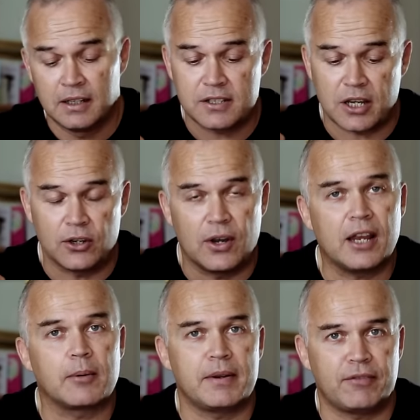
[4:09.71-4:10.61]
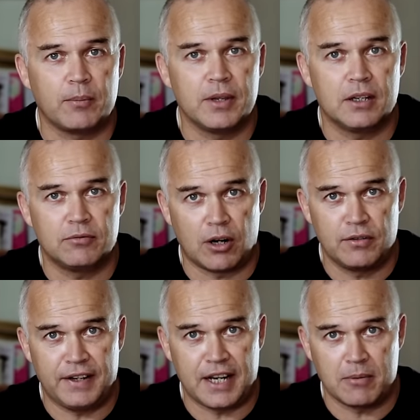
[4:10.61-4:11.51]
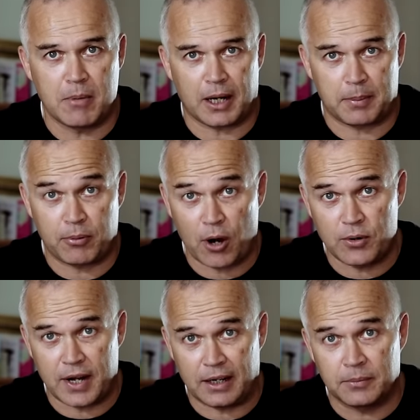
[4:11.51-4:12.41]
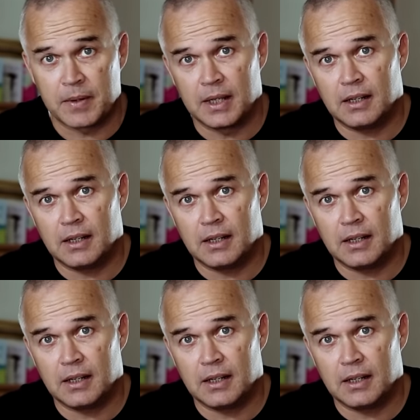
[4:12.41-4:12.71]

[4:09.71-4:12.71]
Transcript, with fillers: So you're hearing me from the Rode Video Mic Pro now,